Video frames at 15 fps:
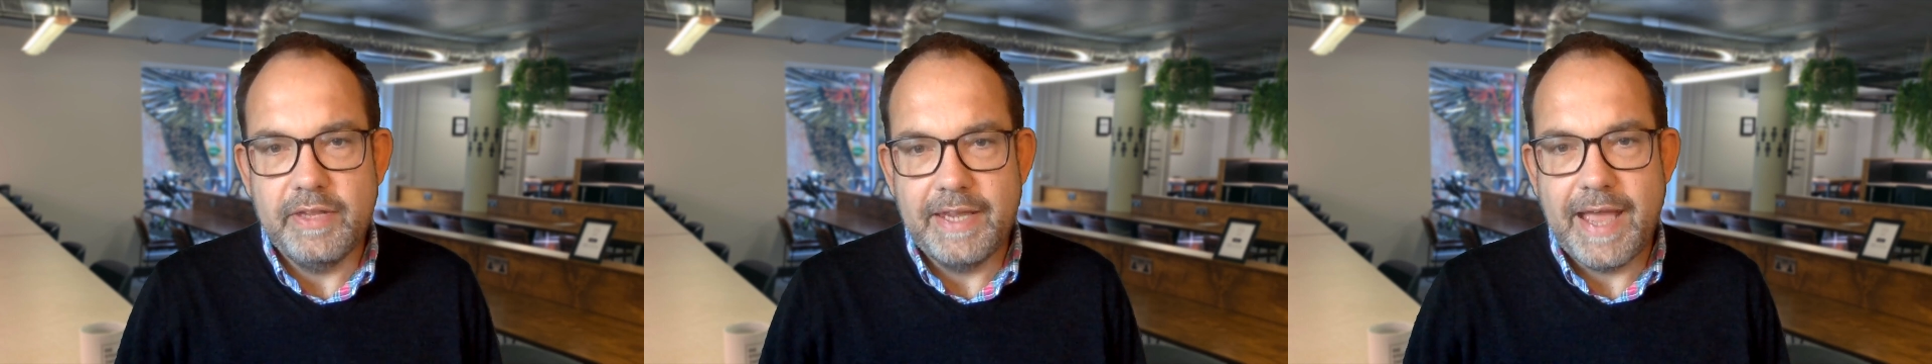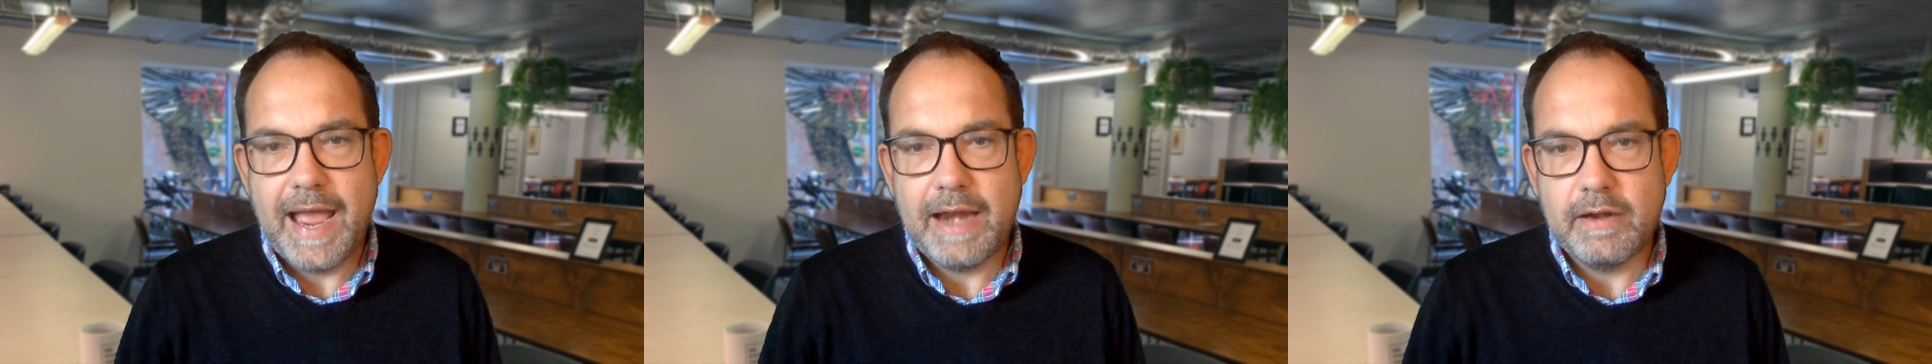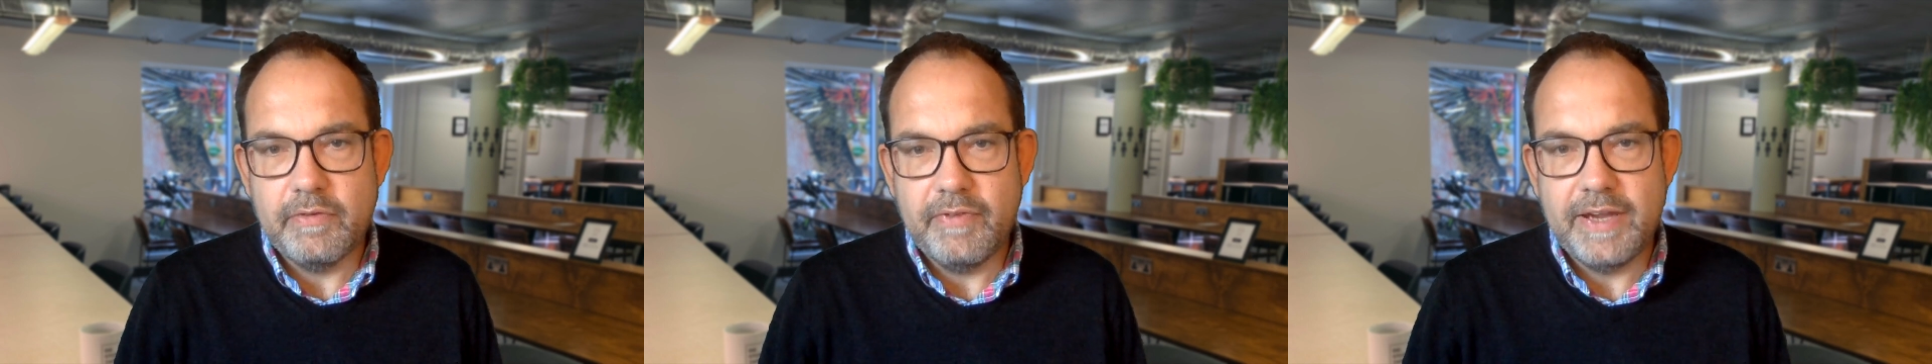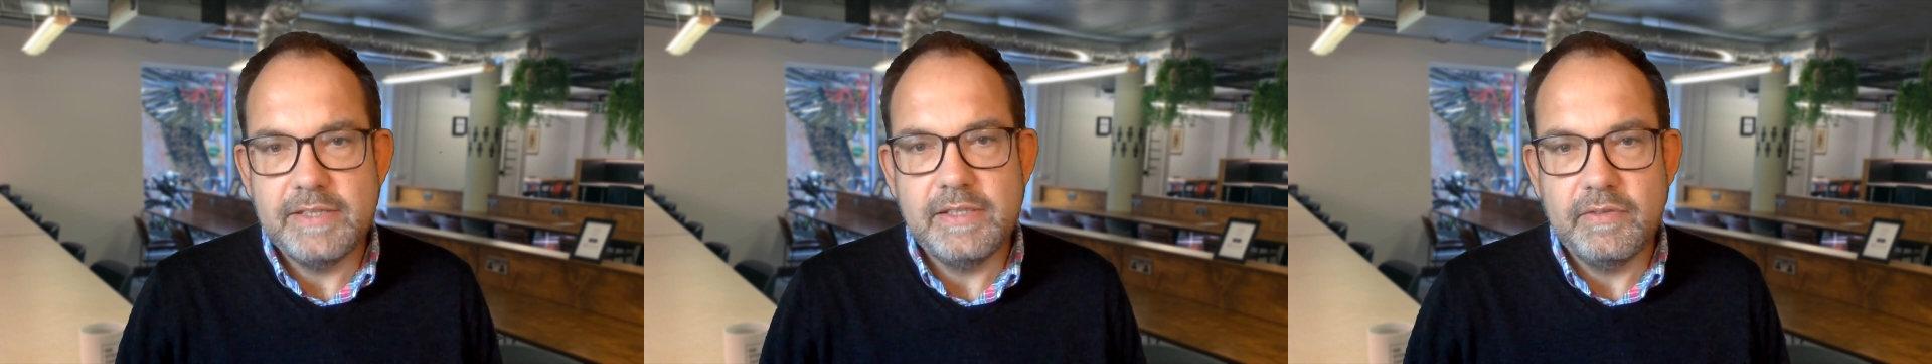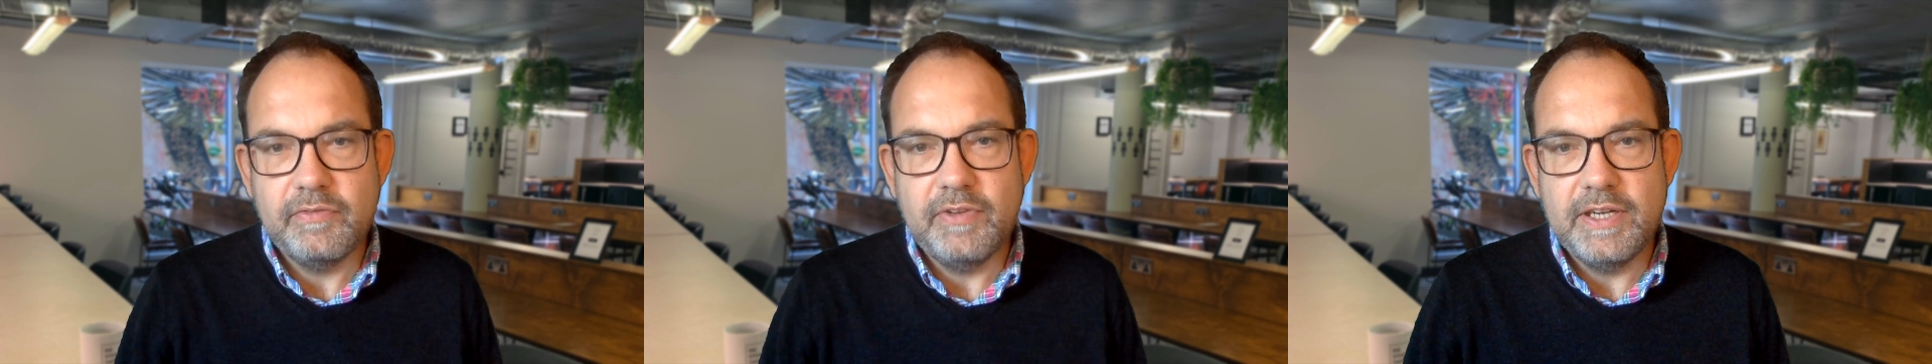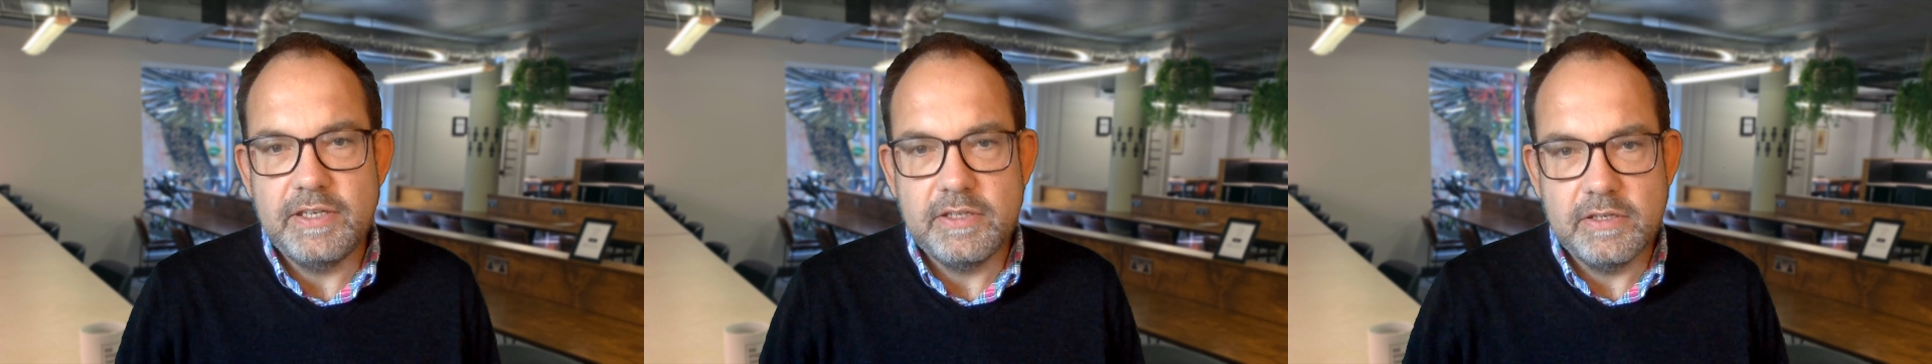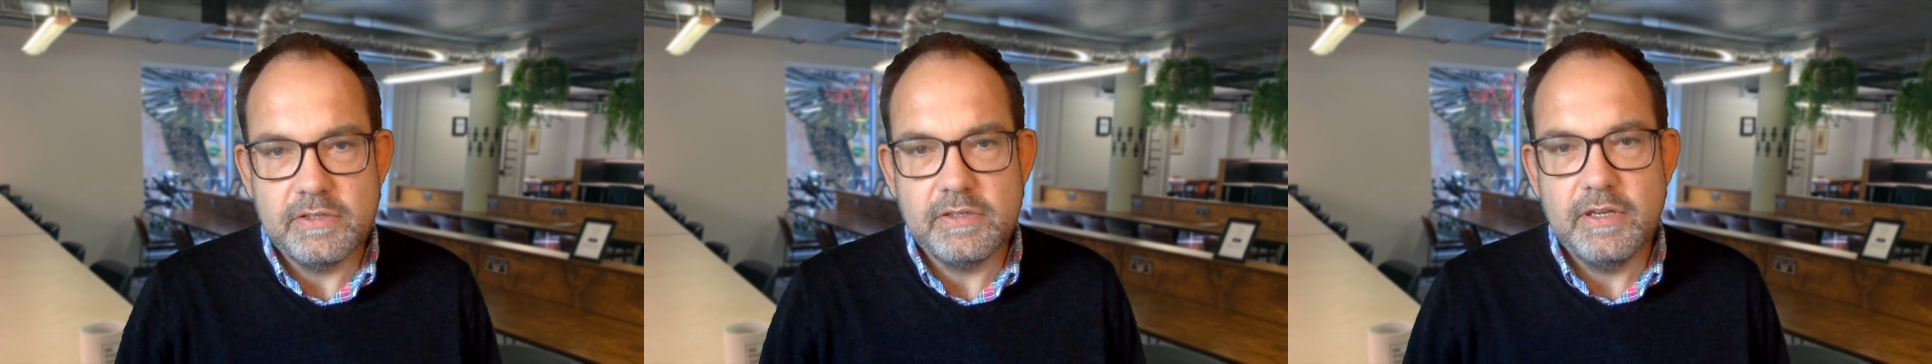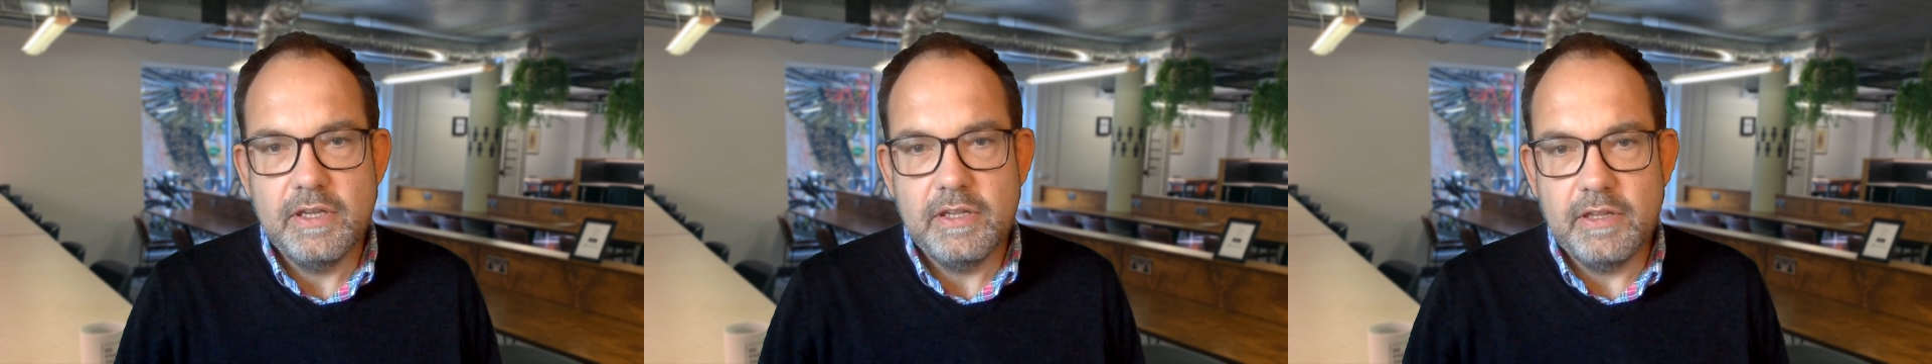the aggravating
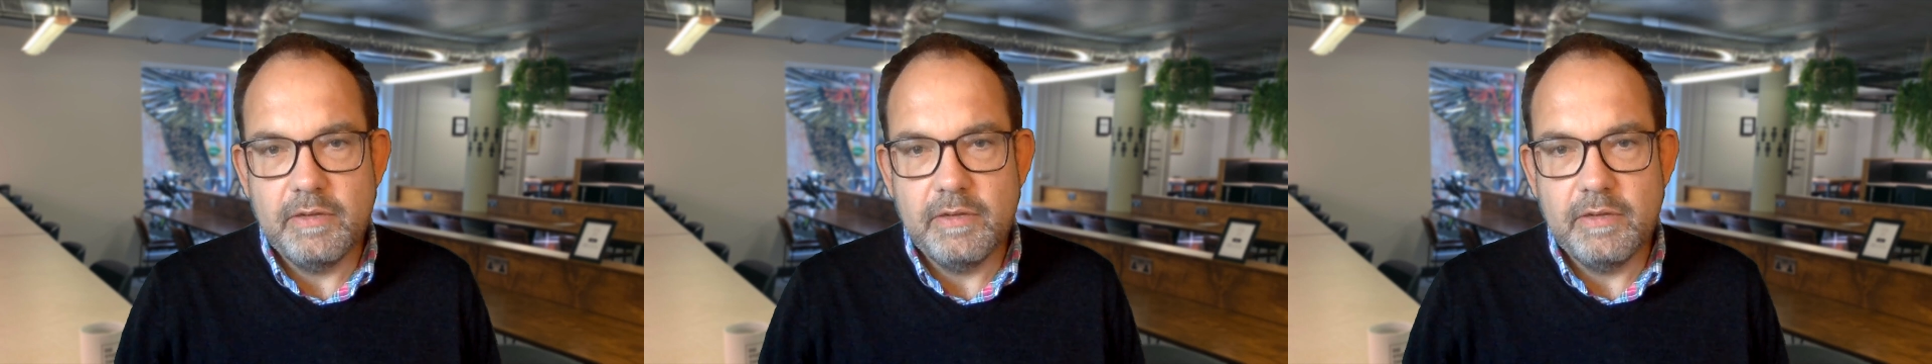features